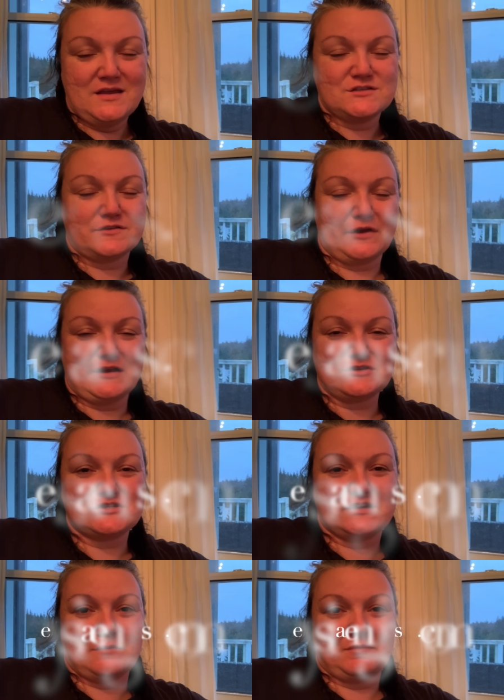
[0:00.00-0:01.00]
So if you're
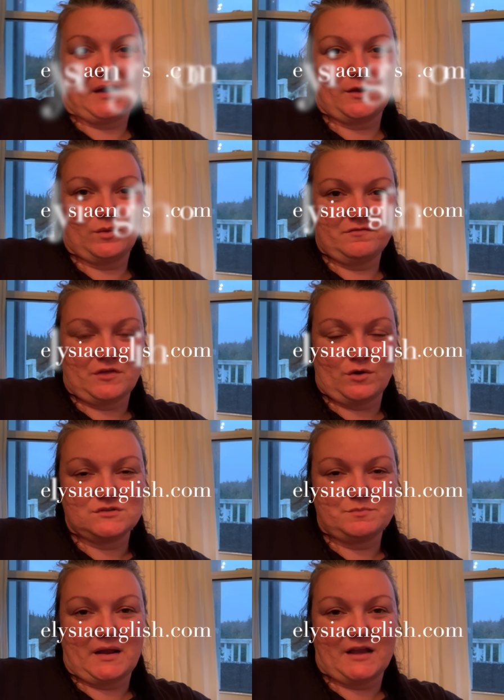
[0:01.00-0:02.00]
interested in buying one of
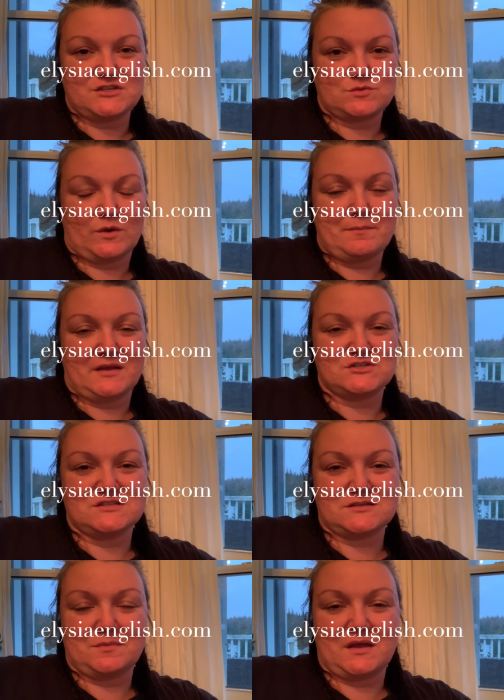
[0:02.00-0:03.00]
those, but I just want to mention
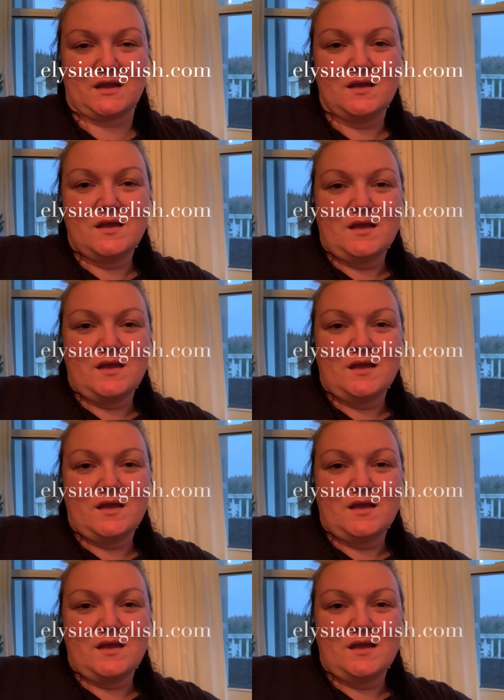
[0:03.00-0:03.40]
something.